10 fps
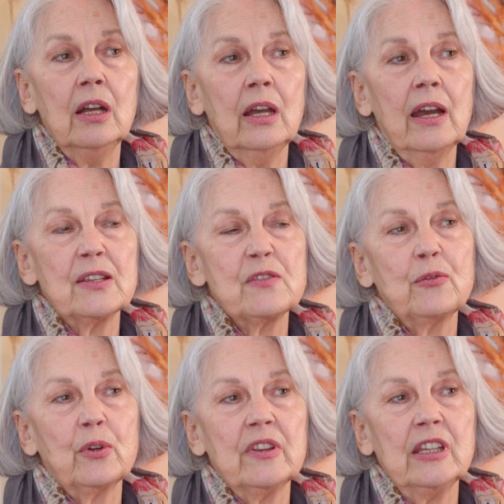As
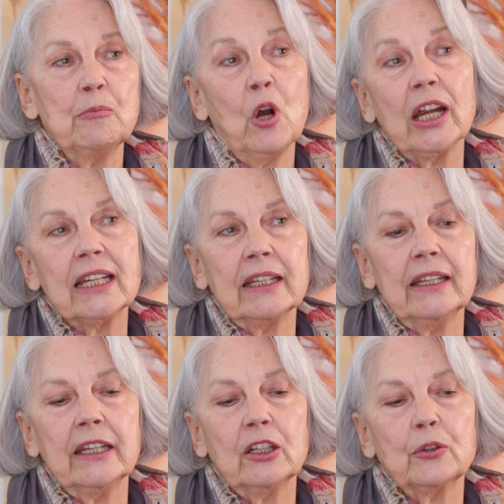for the
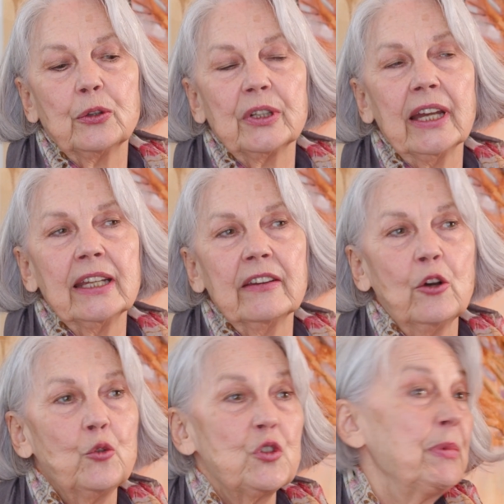marketing or getting
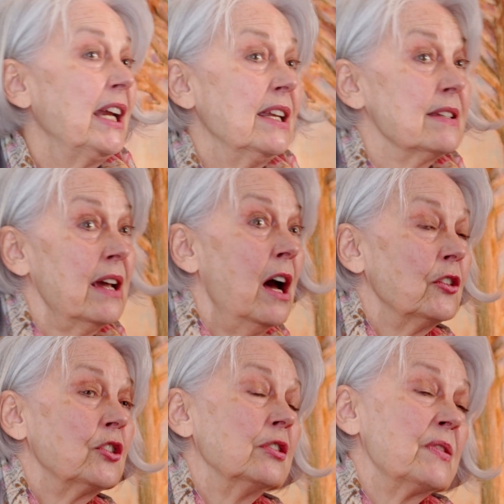those paintings
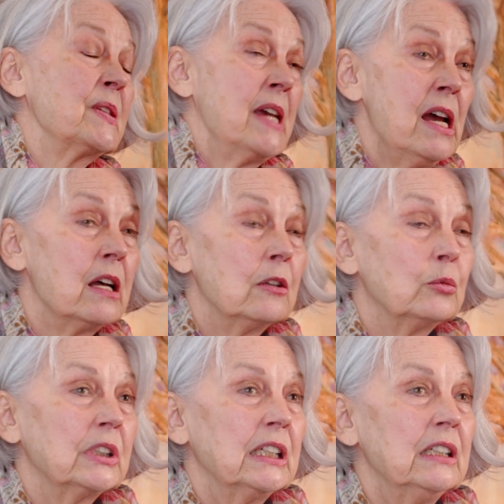out to sell,
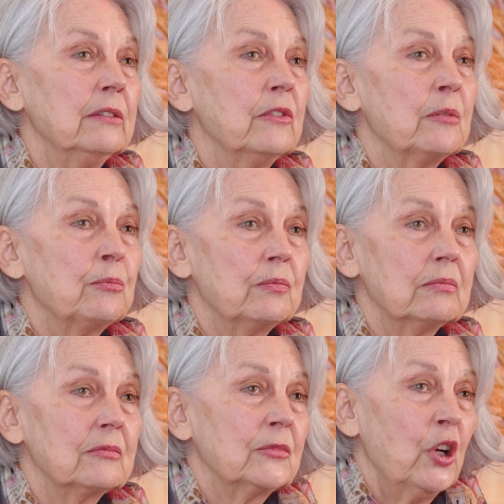well,
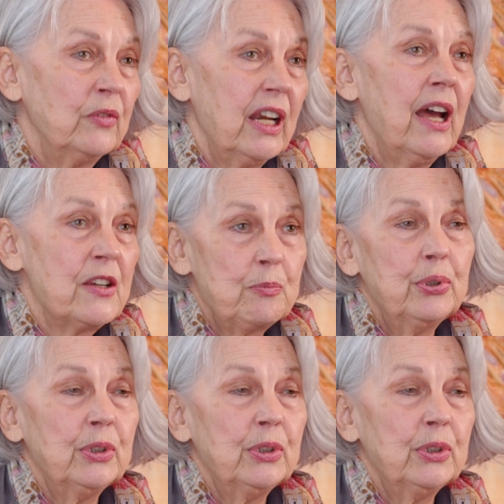COVID has